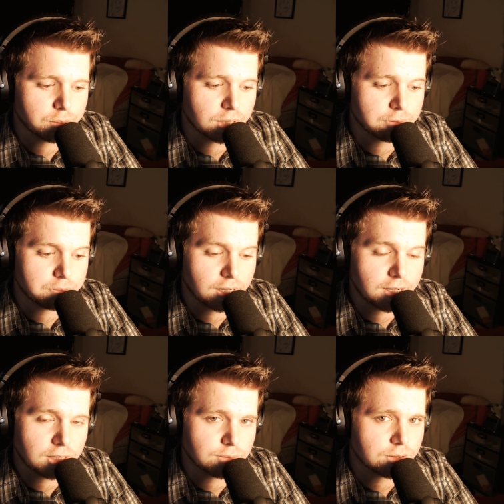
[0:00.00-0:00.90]
but
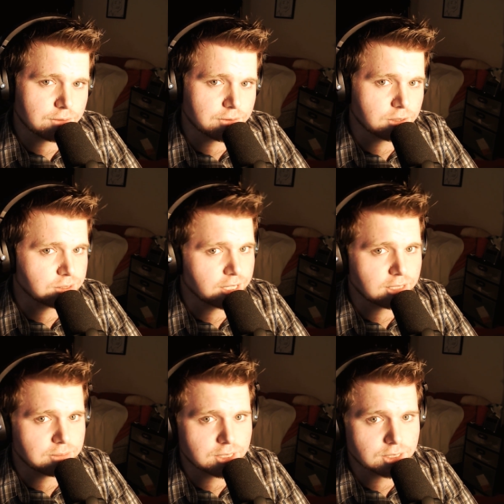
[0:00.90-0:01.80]
playing both of those
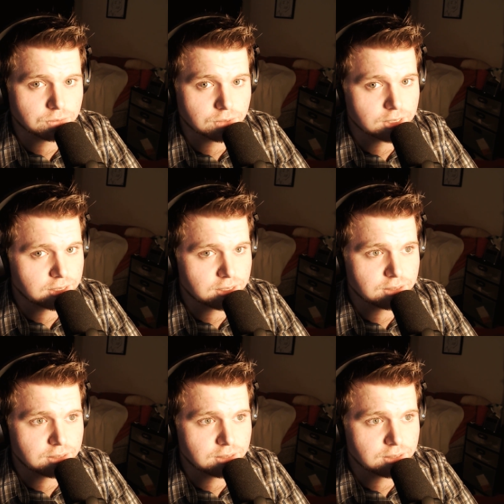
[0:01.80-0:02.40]
games has really